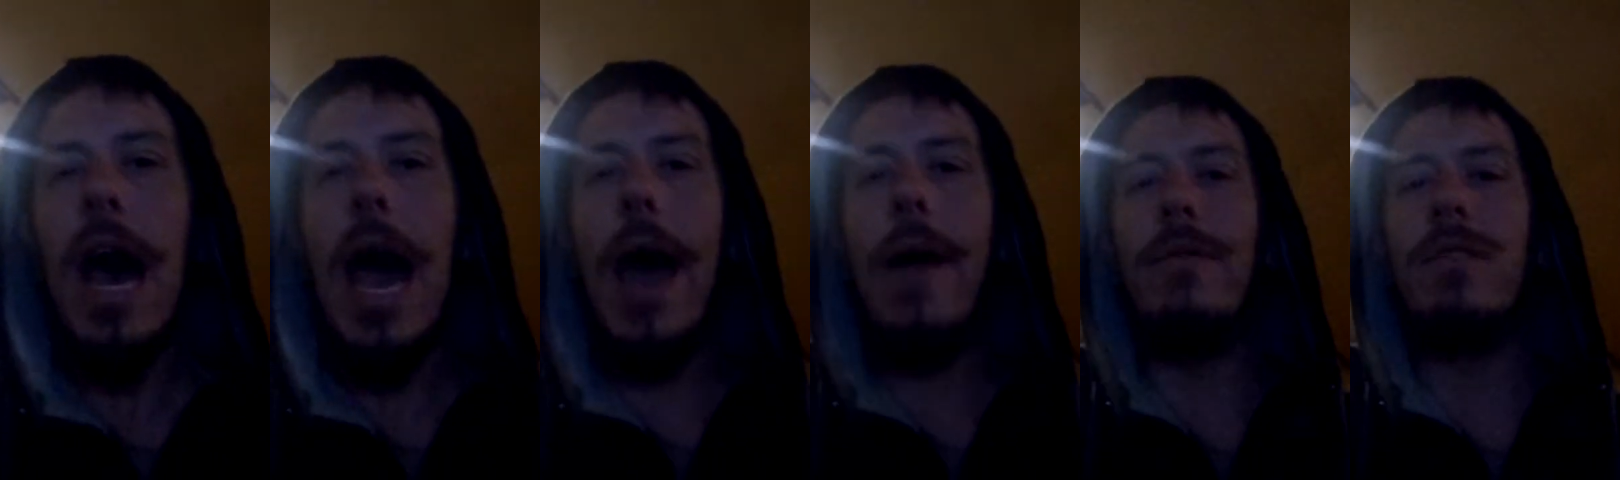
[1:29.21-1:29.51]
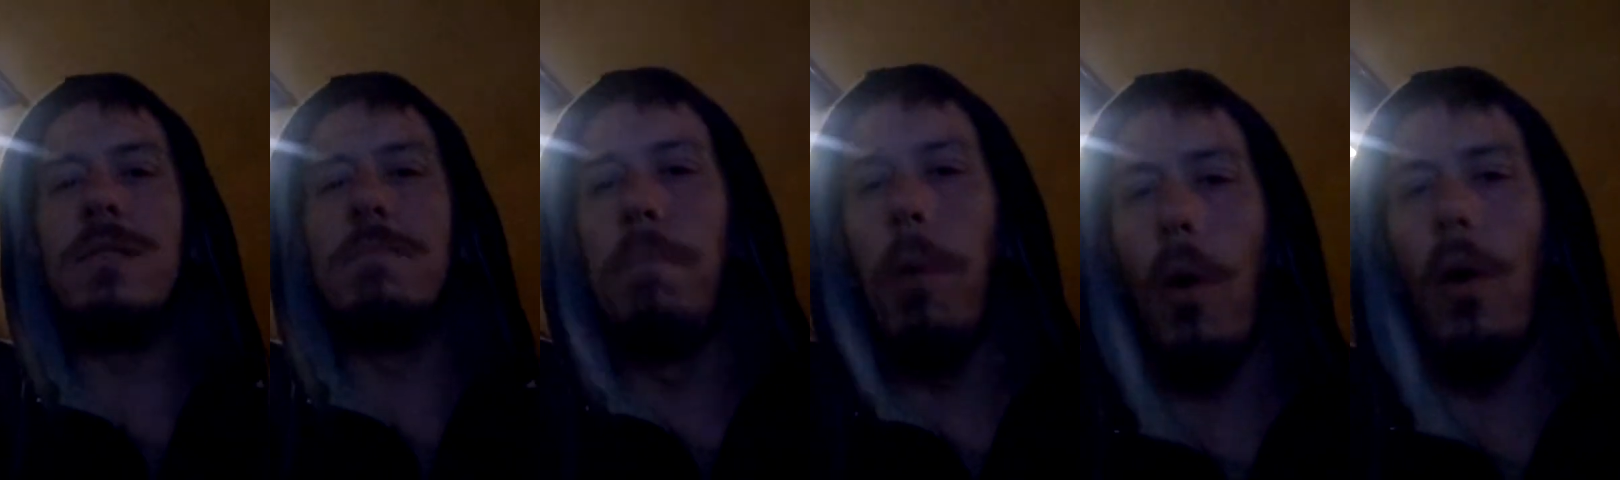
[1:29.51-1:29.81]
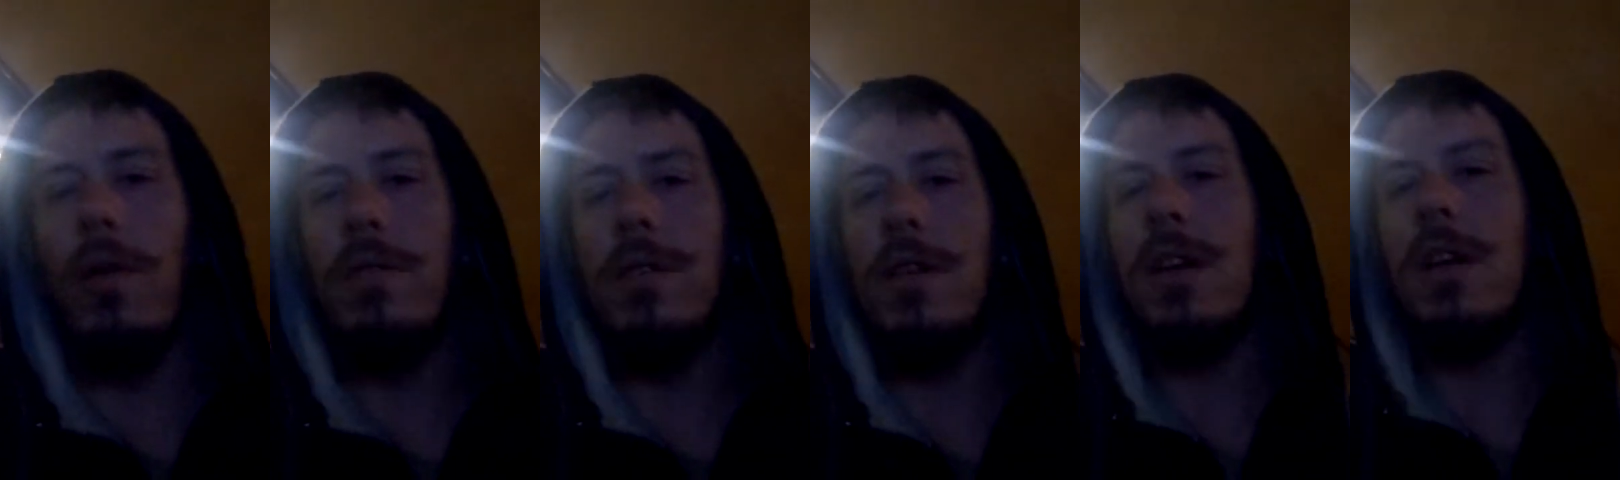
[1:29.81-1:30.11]
I was
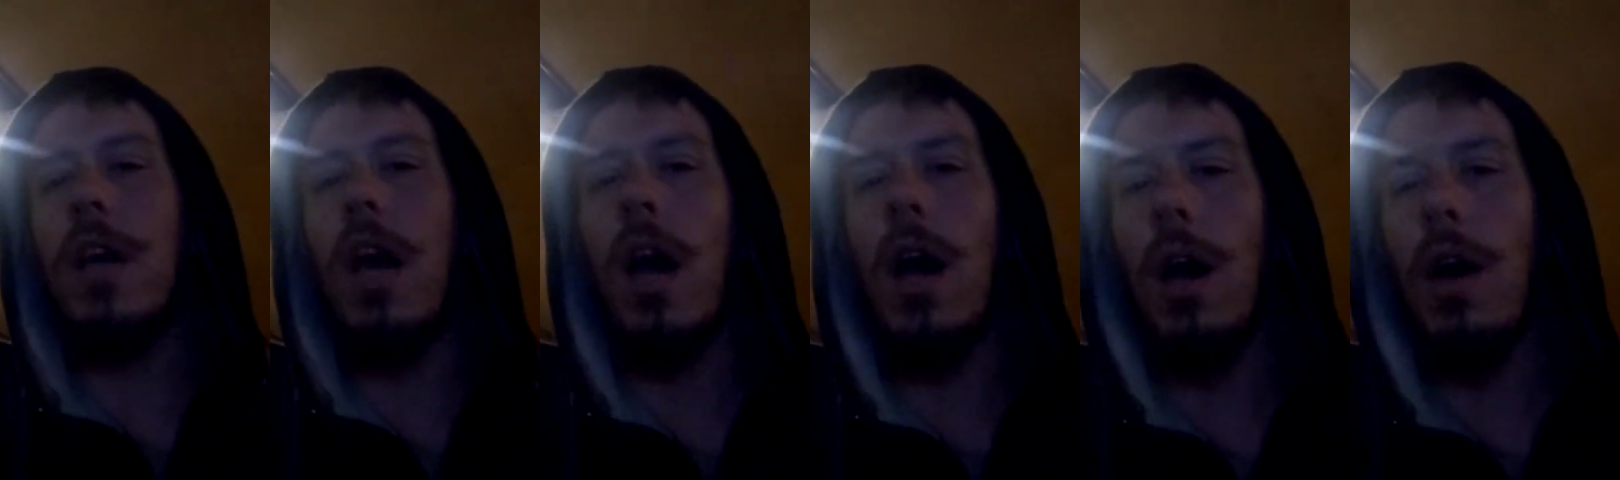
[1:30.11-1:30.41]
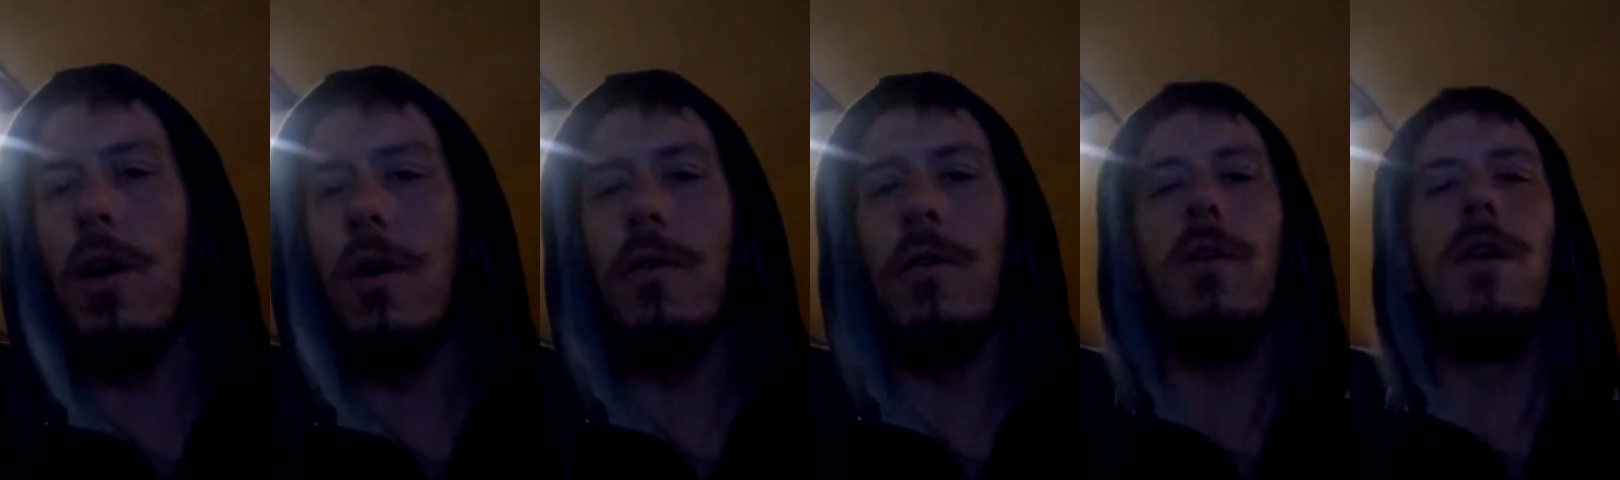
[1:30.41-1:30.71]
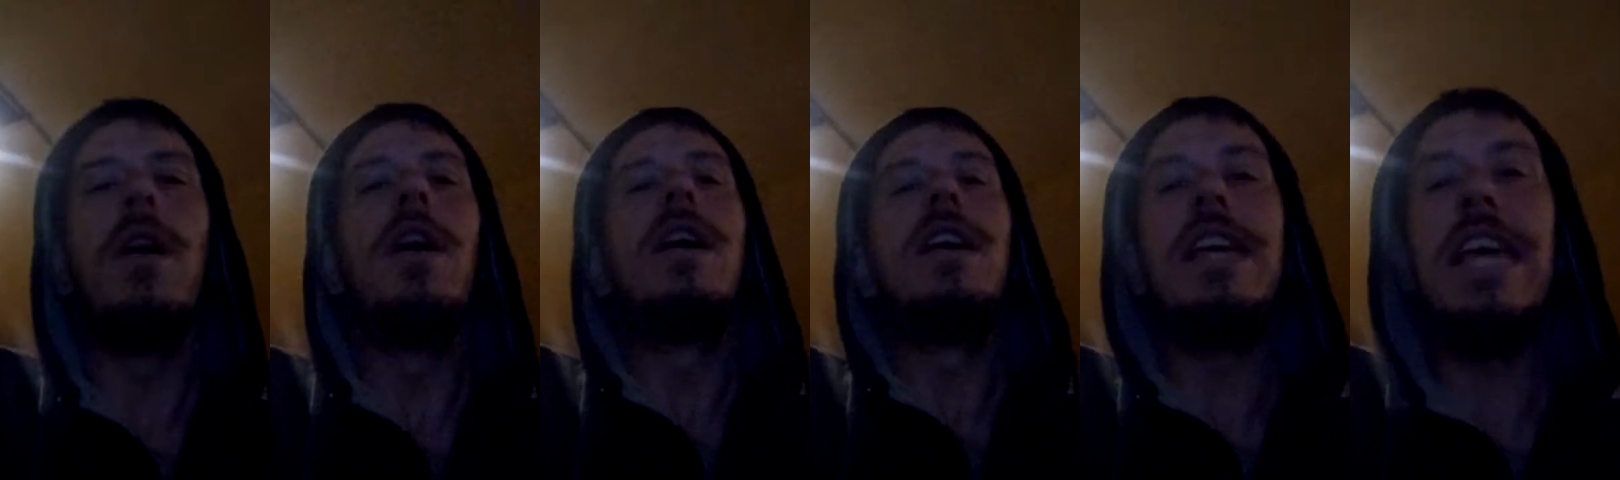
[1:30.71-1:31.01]
born to go,
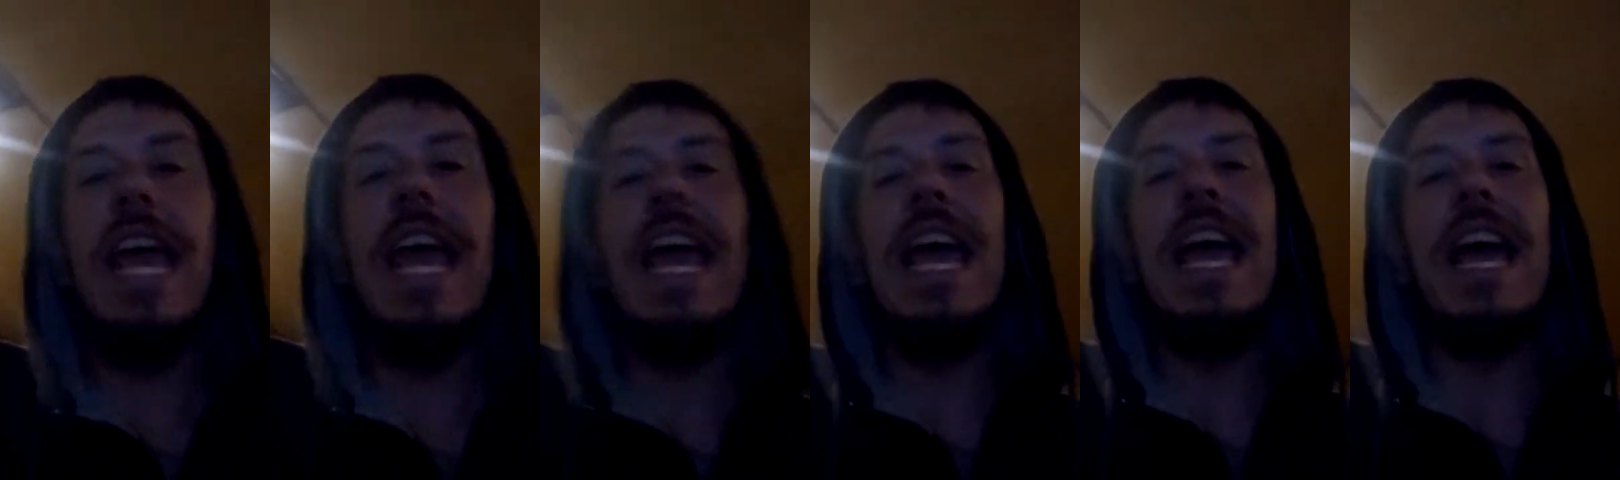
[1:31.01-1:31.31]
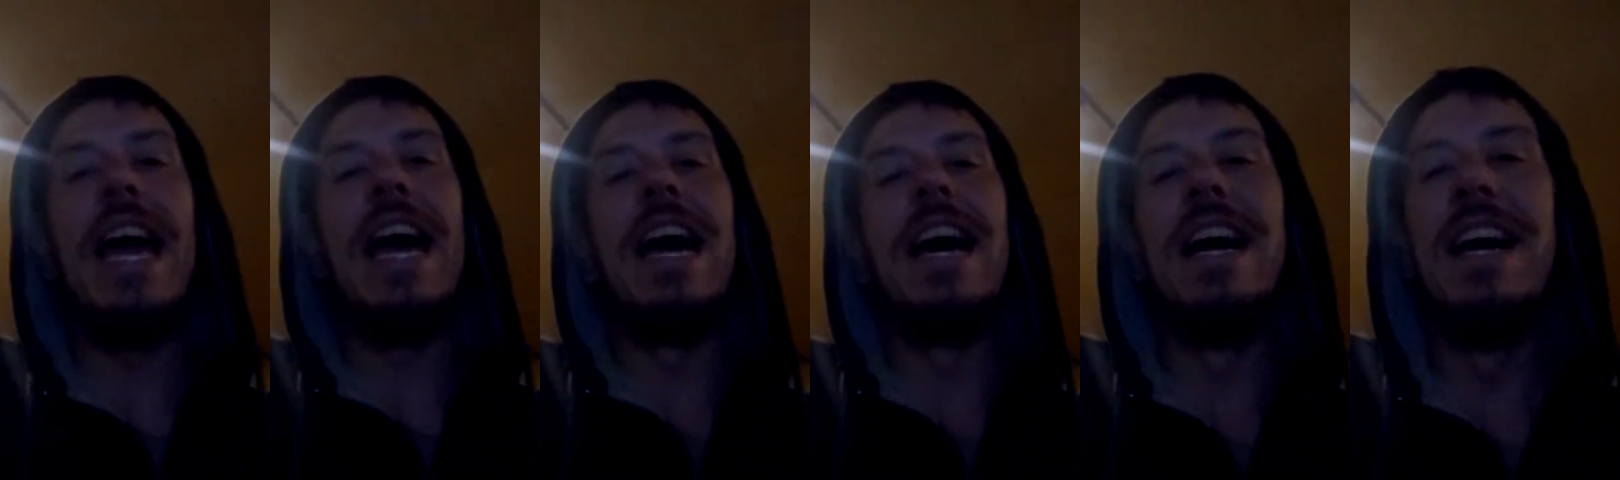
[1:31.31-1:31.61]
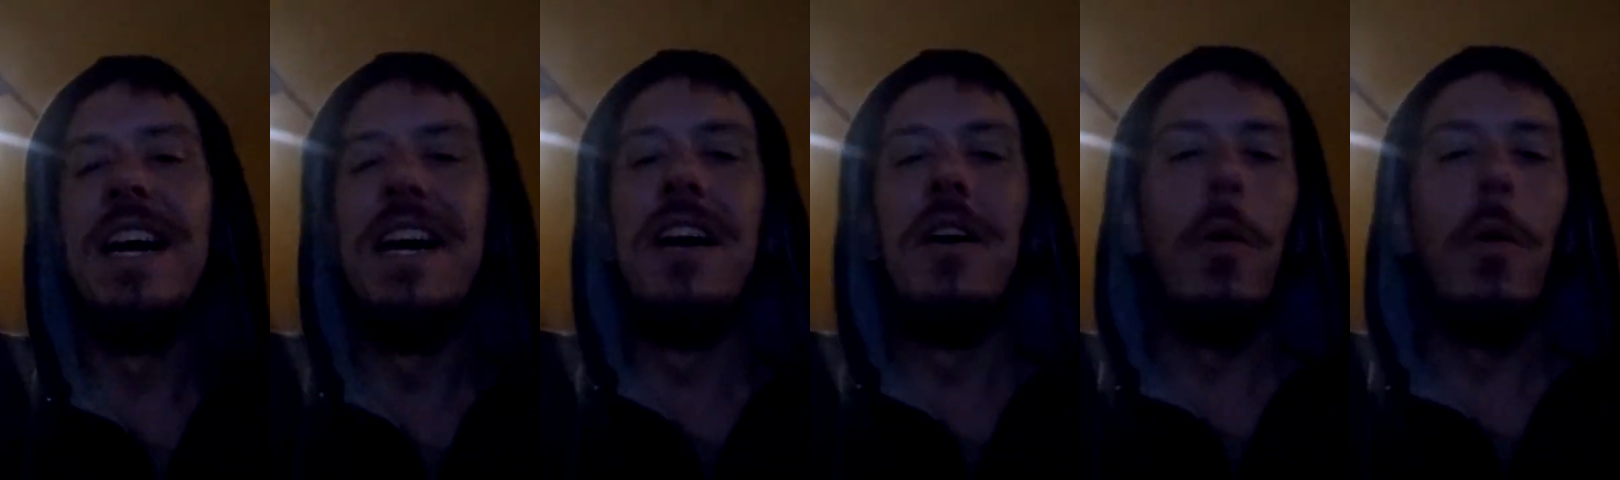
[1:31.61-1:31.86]
yeah.